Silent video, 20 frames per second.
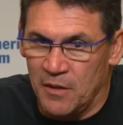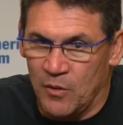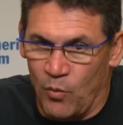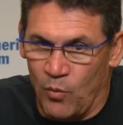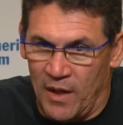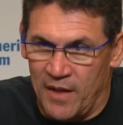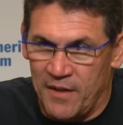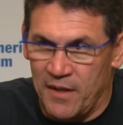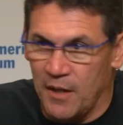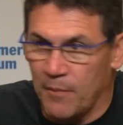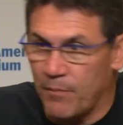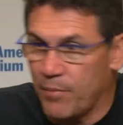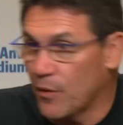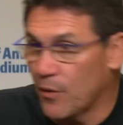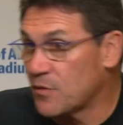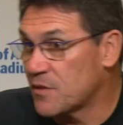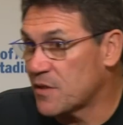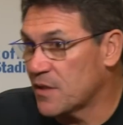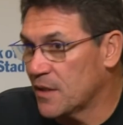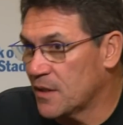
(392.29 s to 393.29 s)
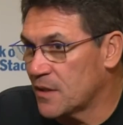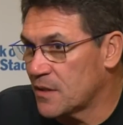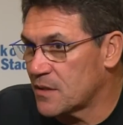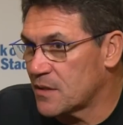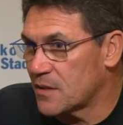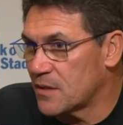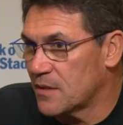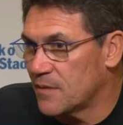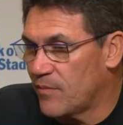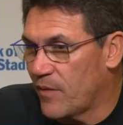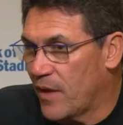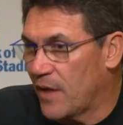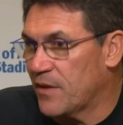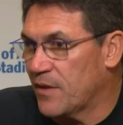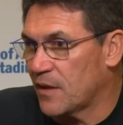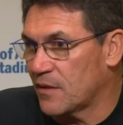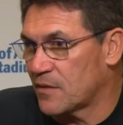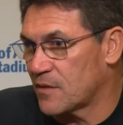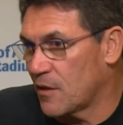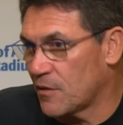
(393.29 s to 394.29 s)
the way they approach things I
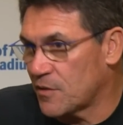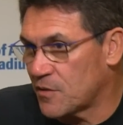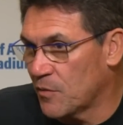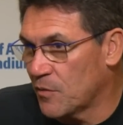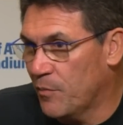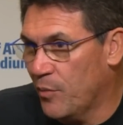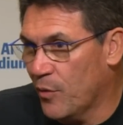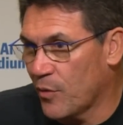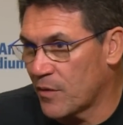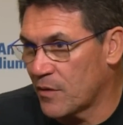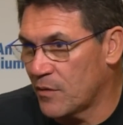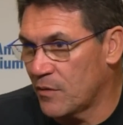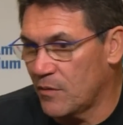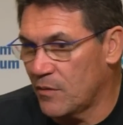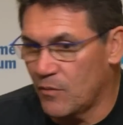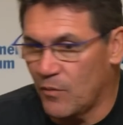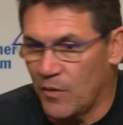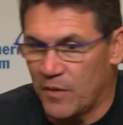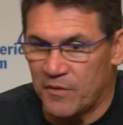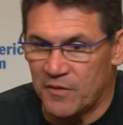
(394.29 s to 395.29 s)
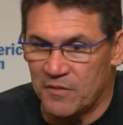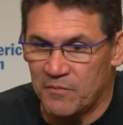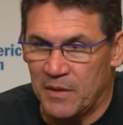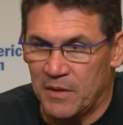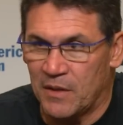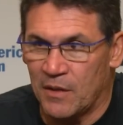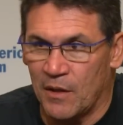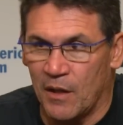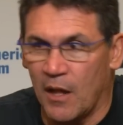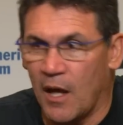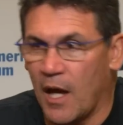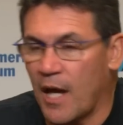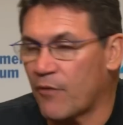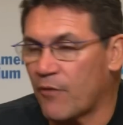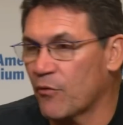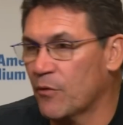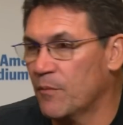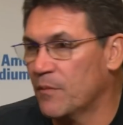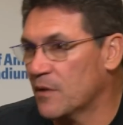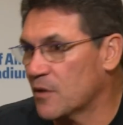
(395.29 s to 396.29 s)
think it's also important, whether it be in the
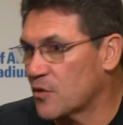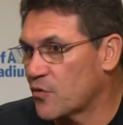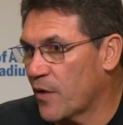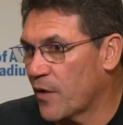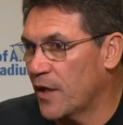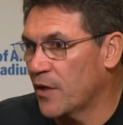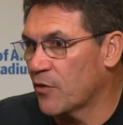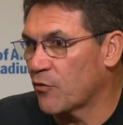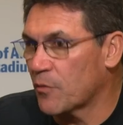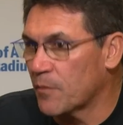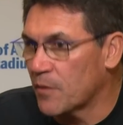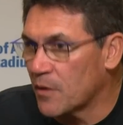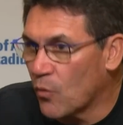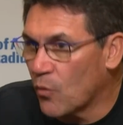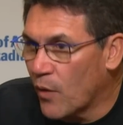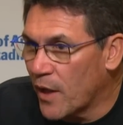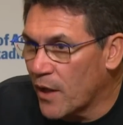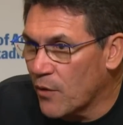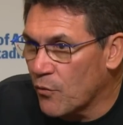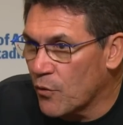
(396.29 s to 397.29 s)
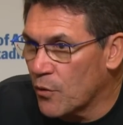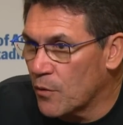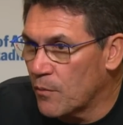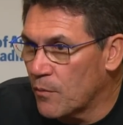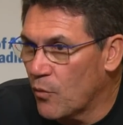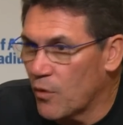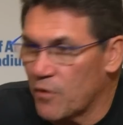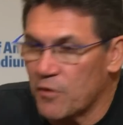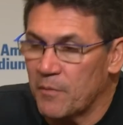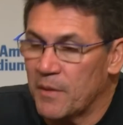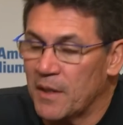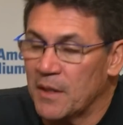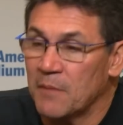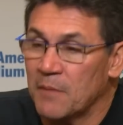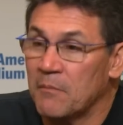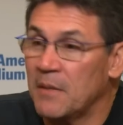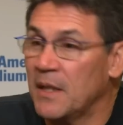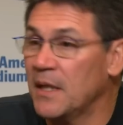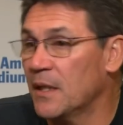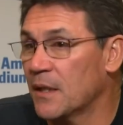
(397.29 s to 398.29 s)
locker room, in the training room, in the weight room, whether it be
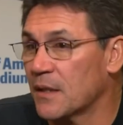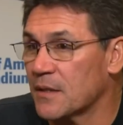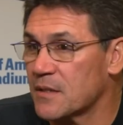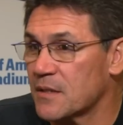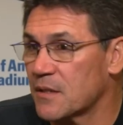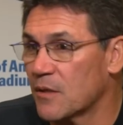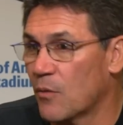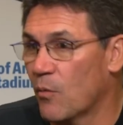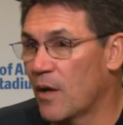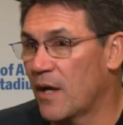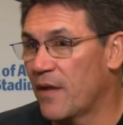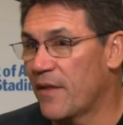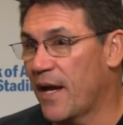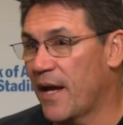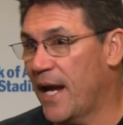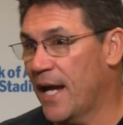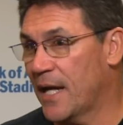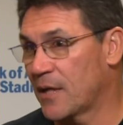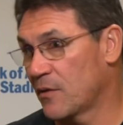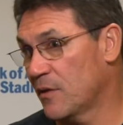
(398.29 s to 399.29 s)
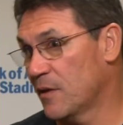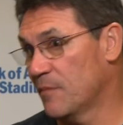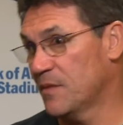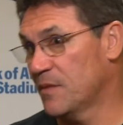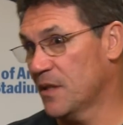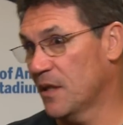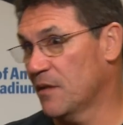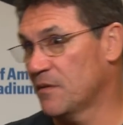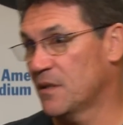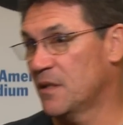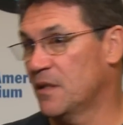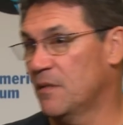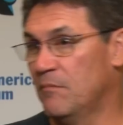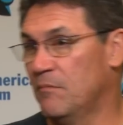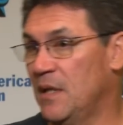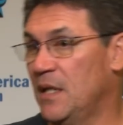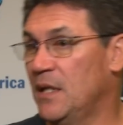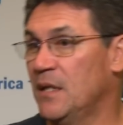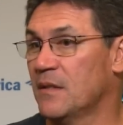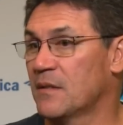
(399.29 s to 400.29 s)
in meetings, the way they handle themselves in the
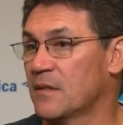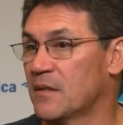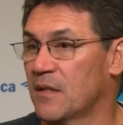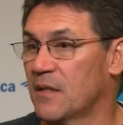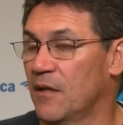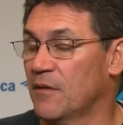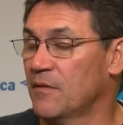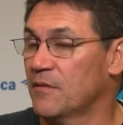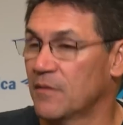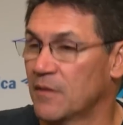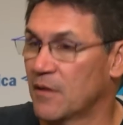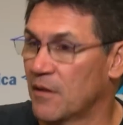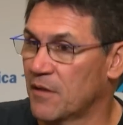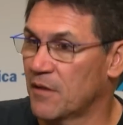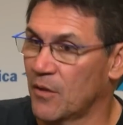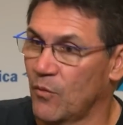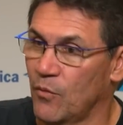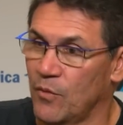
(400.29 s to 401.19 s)
meetings is also nothing.